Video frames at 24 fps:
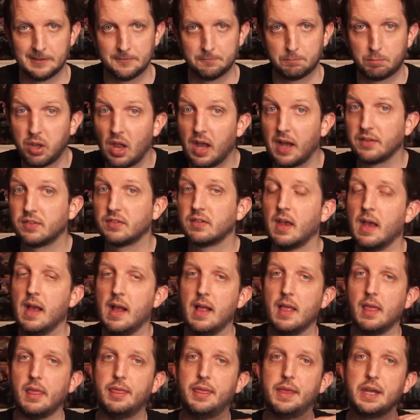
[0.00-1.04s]
Plus,
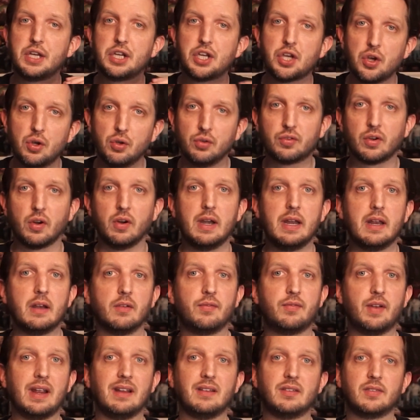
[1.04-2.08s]
the user
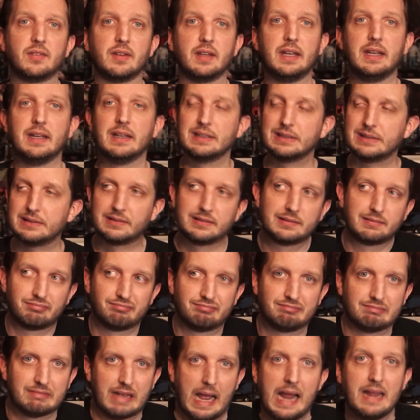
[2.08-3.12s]
interface is,
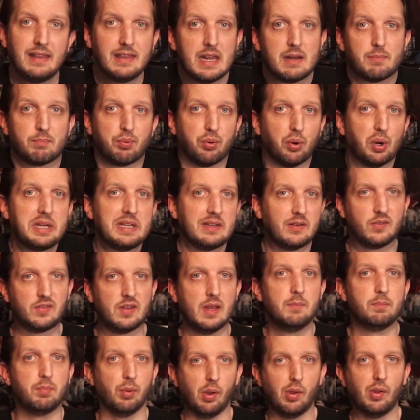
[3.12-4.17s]
I think, pretty
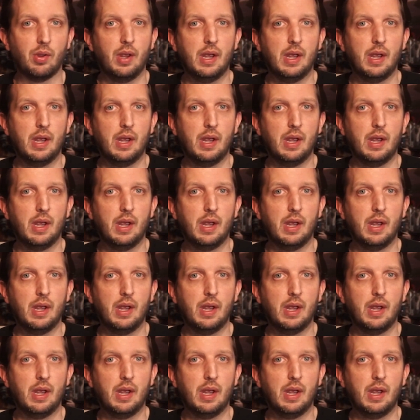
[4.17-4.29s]
simple.